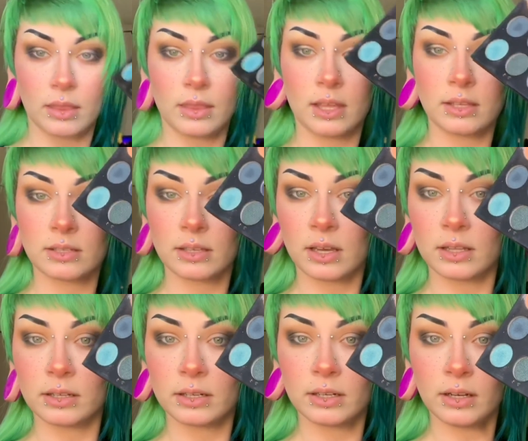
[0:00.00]
this
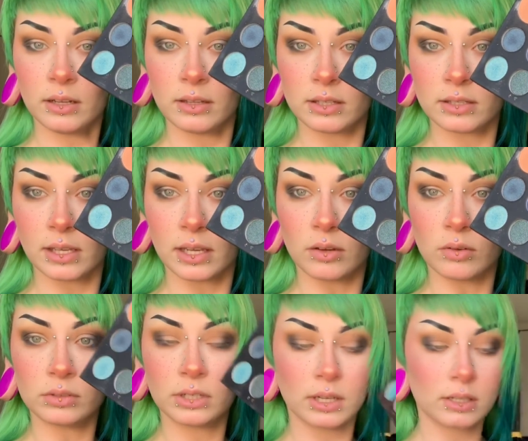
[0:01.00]
color, this like
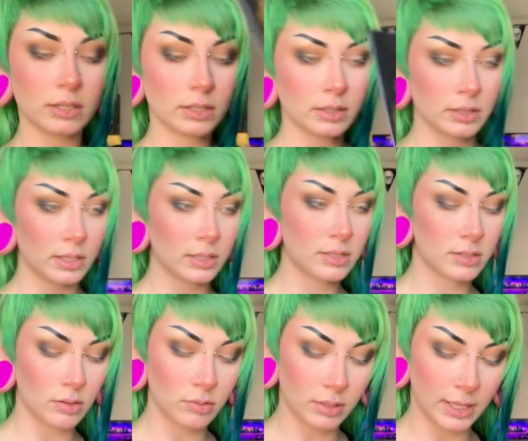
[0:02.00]
gold color that's
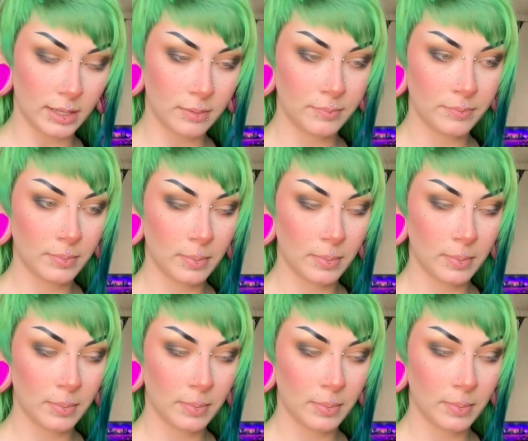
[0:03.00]
so glam,